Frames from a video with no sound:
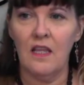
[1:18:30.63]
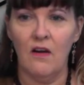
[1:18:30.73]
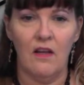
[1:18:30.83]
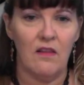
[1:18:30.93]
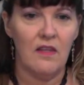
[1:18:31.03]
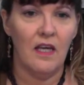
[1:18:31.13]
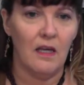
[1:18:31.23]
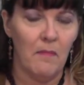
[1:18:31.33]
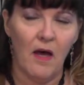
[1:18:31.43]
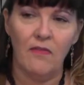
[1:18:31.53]
there and
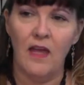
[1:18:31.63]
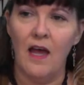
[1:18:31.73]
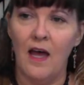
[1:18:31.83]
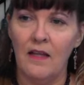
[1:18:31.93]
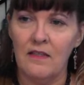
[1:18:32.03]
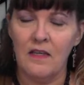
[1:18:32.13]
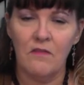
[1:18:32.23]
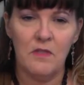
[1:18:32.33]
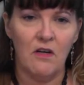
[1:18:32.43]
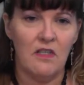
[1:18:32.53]
think about that on the
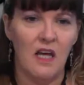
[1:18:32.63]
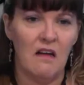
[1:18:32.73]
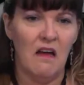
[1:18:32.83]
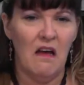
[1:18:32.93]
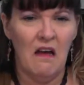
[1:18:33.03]
scale from 0 to 10.